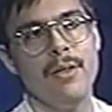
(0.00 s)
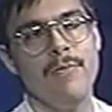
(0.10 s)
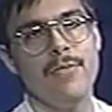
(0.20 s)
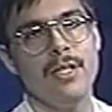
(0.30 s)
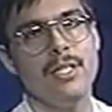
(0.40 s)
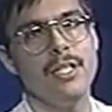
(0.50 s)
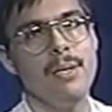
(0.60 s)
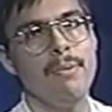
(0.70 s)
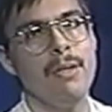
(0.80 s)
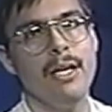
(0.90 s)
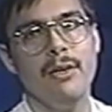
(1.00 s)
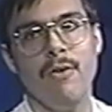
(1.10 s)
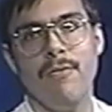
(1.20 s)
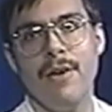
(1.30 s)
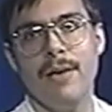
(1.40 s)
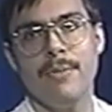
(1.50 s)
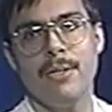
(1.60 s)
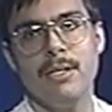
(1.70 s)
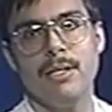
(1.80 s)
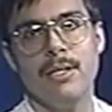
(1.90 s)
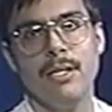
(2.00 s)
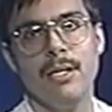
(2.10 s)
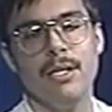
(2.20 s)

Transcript: the seaplane no favorites.